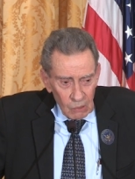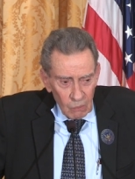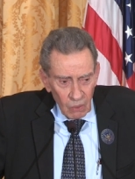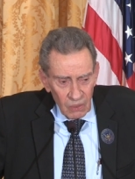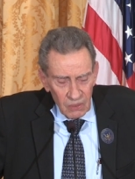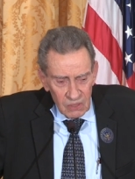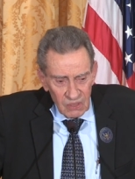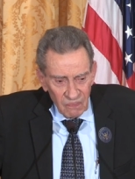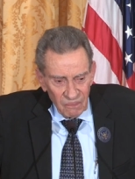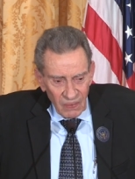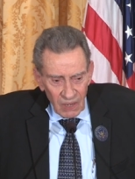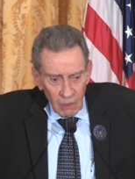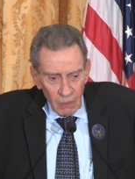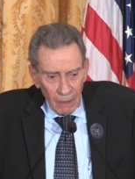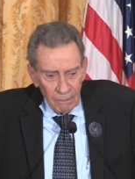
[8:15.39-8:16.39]
Well, there's a
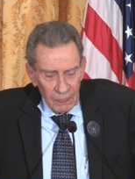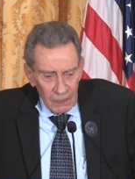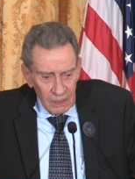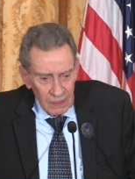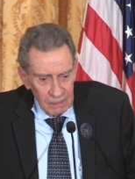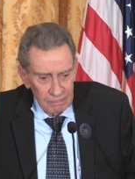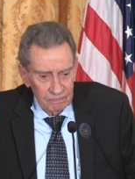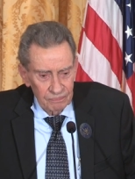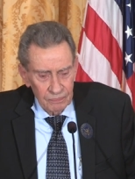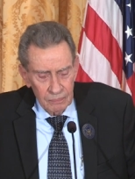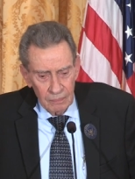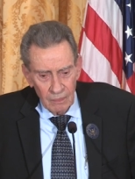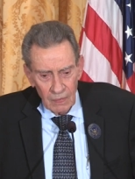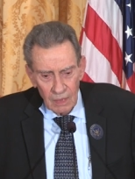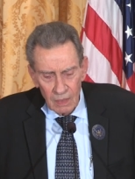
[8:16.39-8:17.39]
fellow up in the, um,
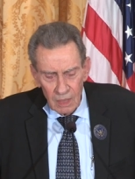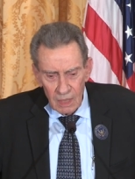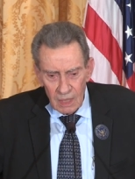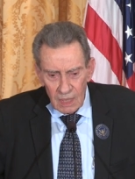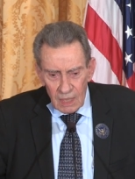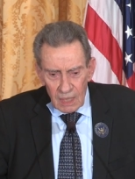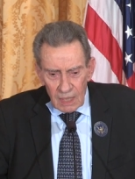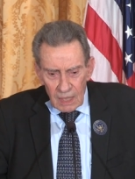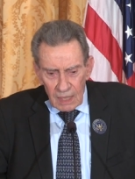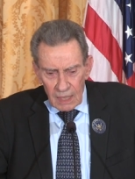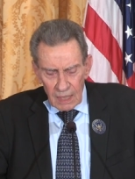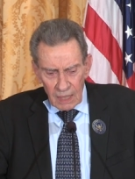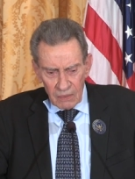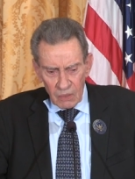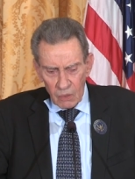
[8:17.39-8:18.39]

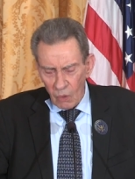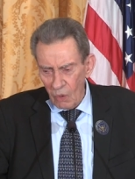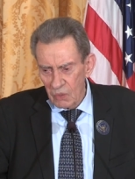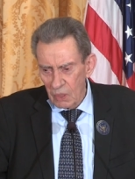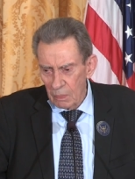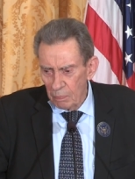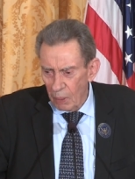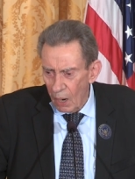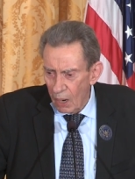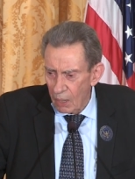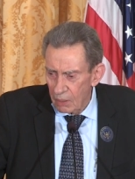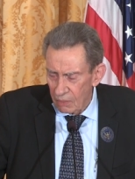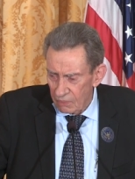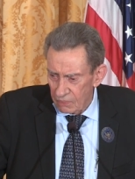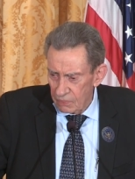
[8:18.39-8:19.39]
in the northern
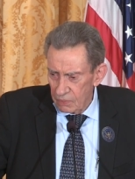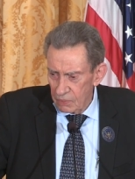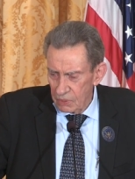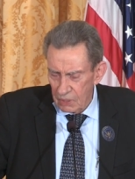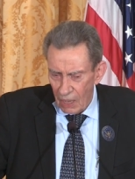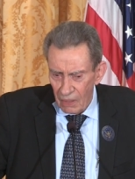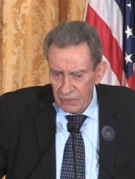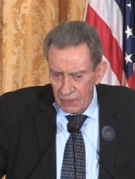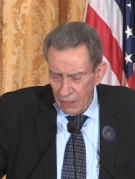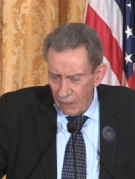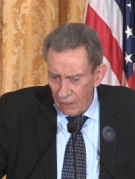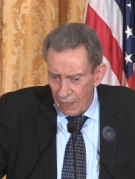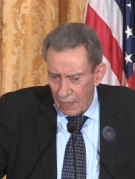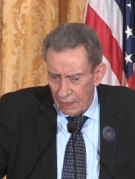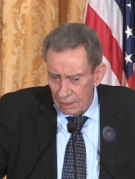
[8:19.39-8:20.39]
part of South
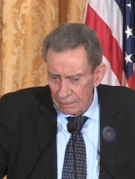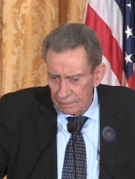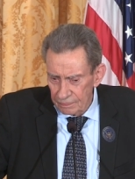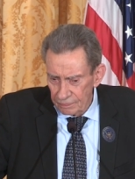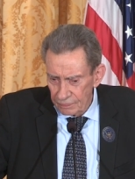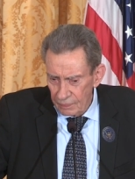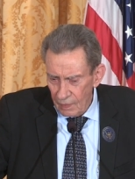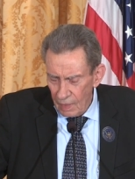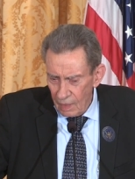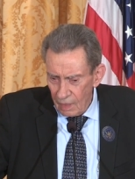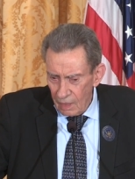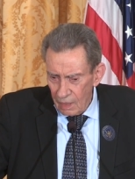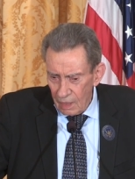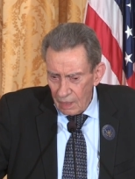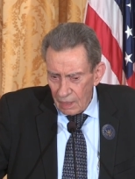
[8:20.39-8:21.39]
Carolina
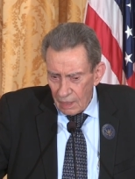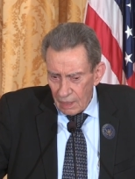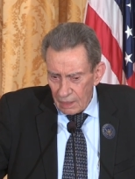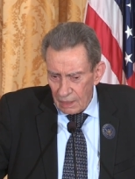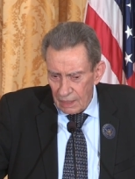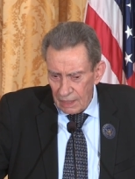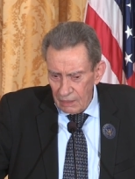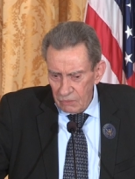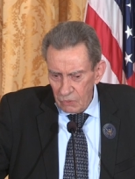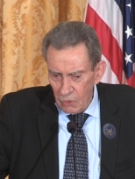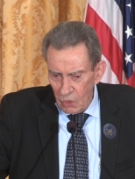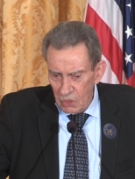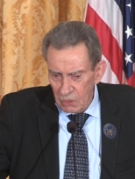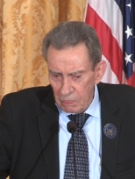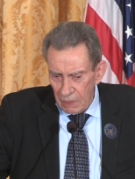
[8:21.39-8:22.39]
that
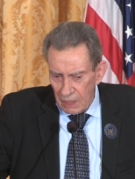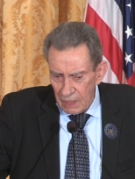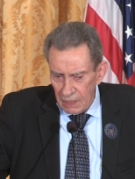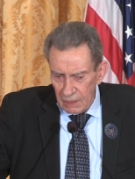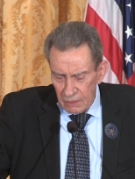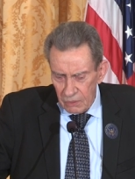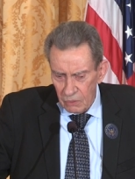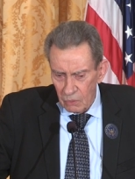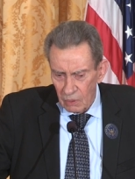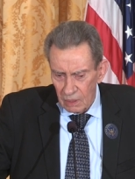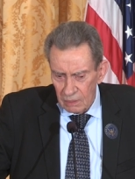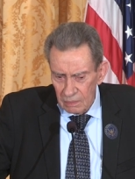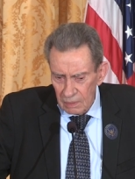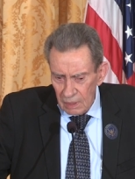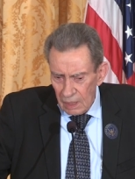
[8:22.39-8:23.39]
introduced me to
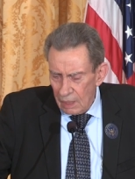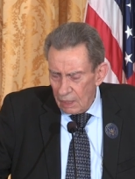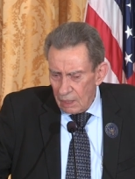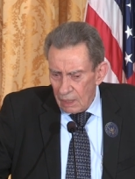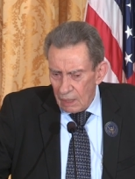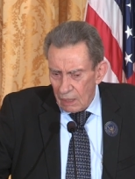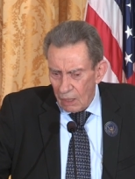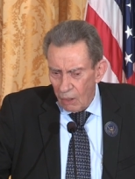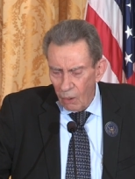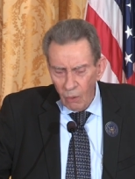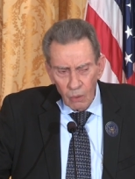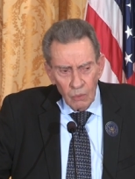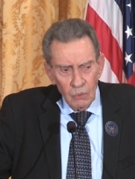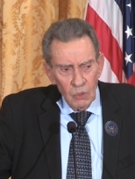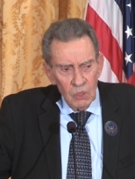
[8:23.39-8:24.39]
uh, a
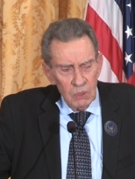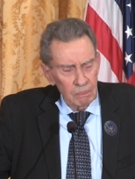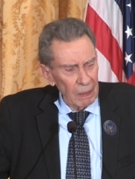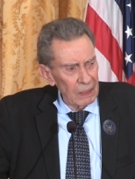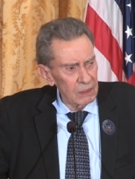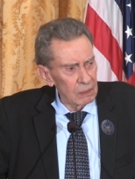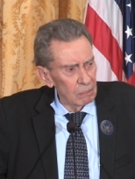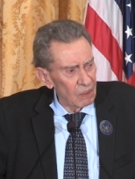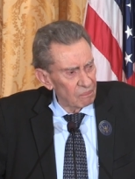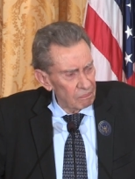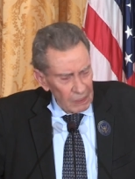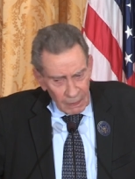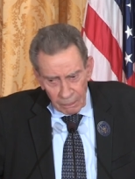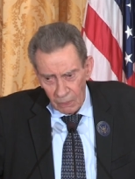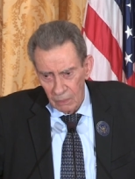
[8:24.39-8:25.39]
whole new spectrum of
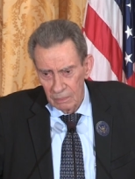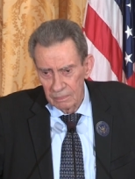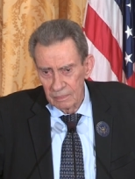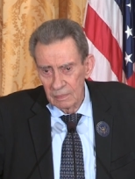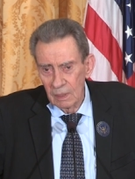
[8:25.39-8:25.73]
people